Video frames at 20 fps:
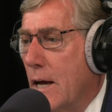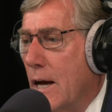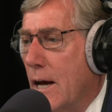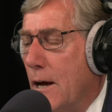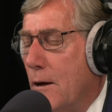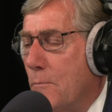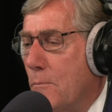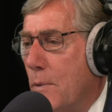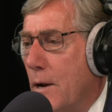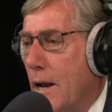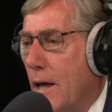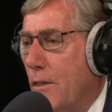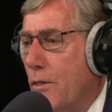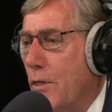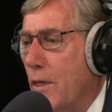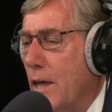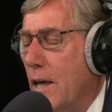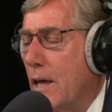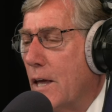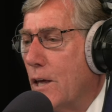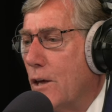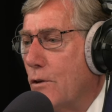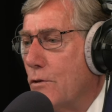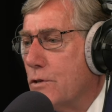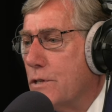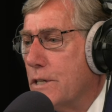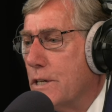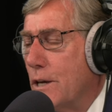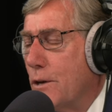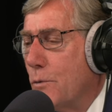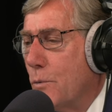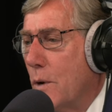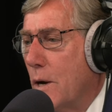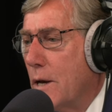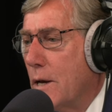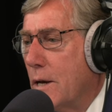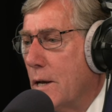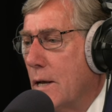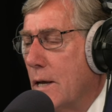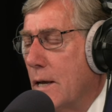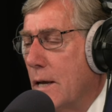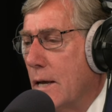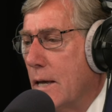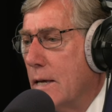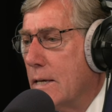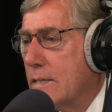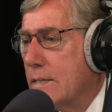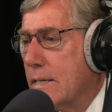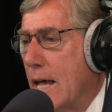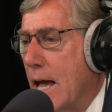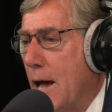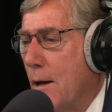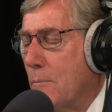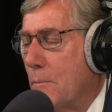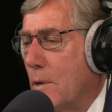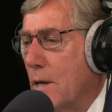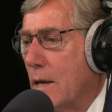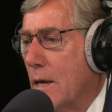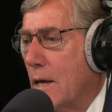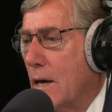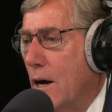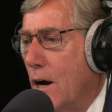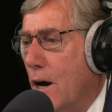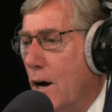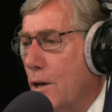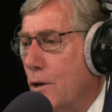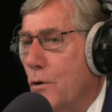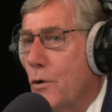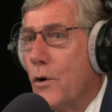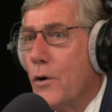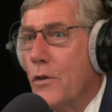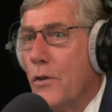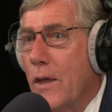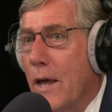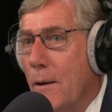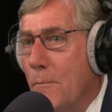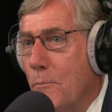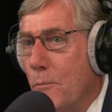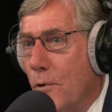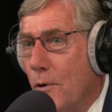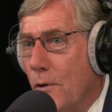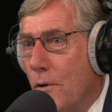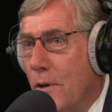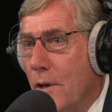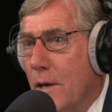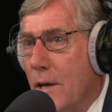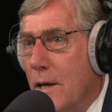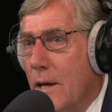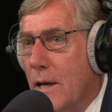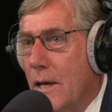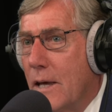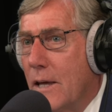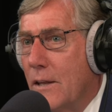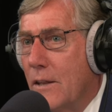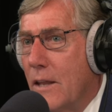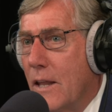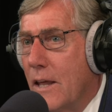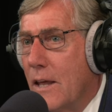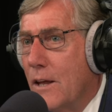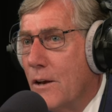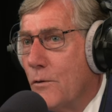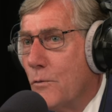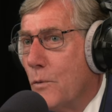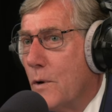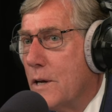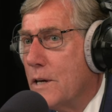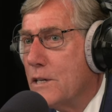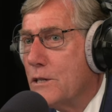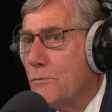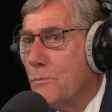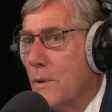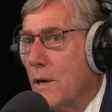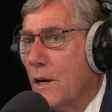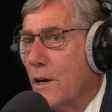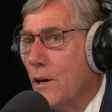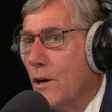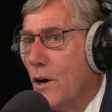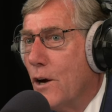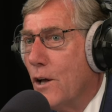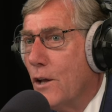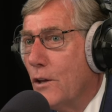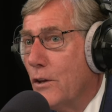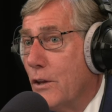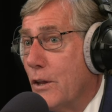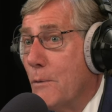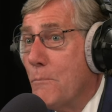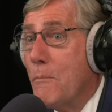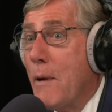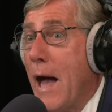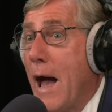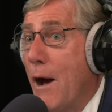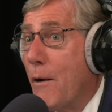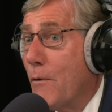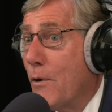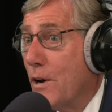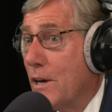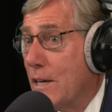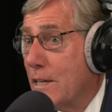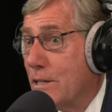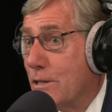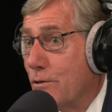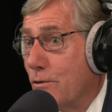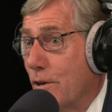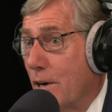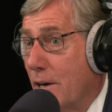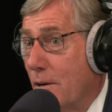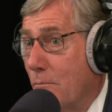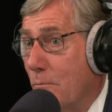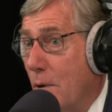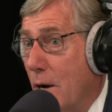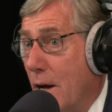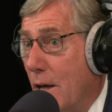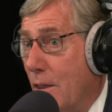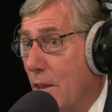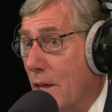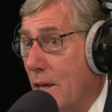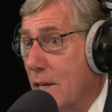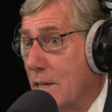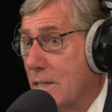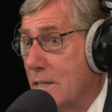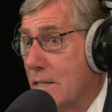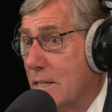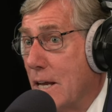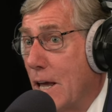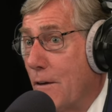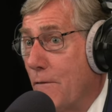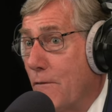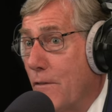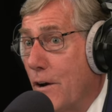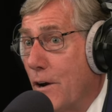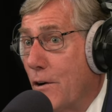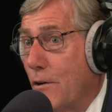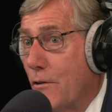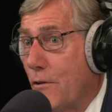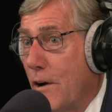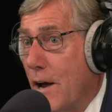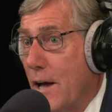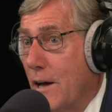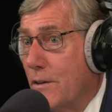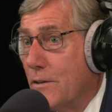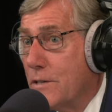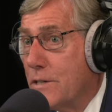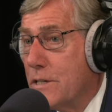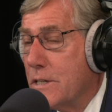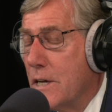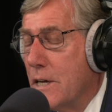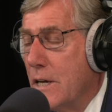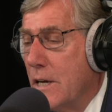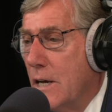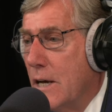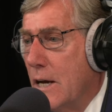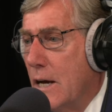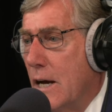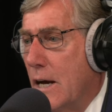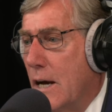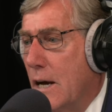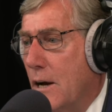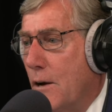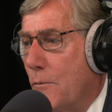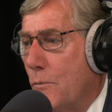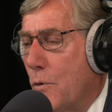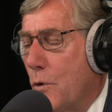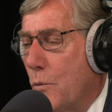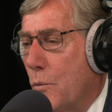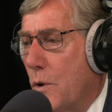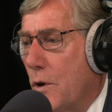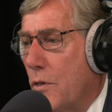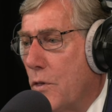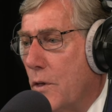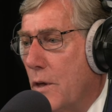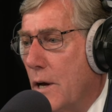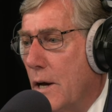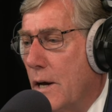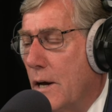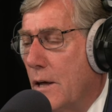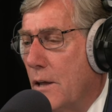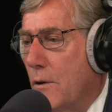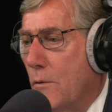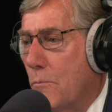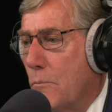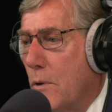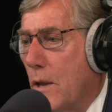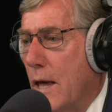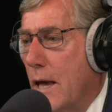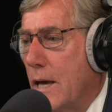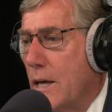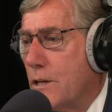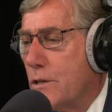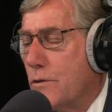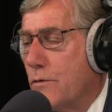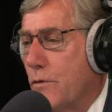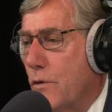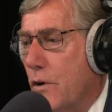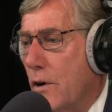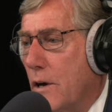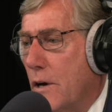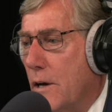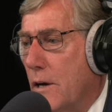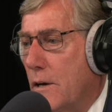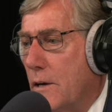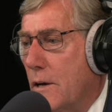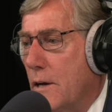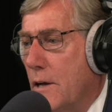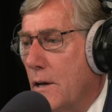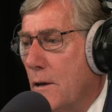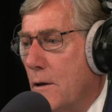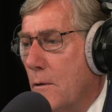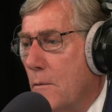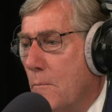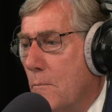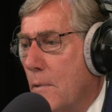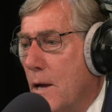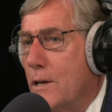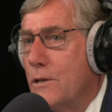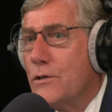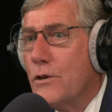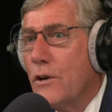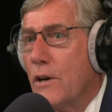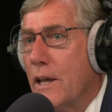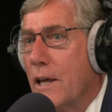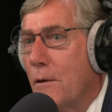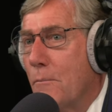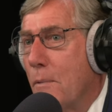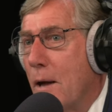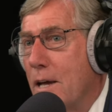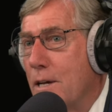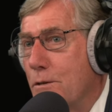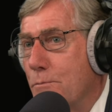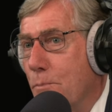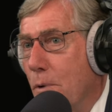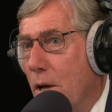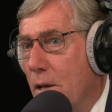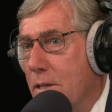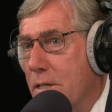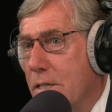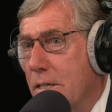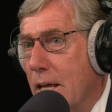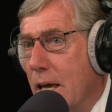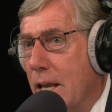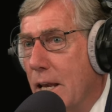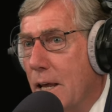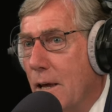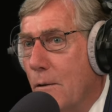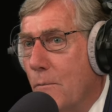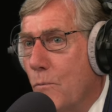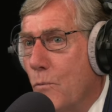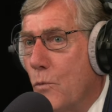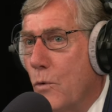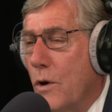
Uh, but I think you see what is happening on North Temple in, in what is being called the Power District mm-hmm. by the state fairgrounds, uh, with uh, plans for a Major League Baseball stadium, yeah.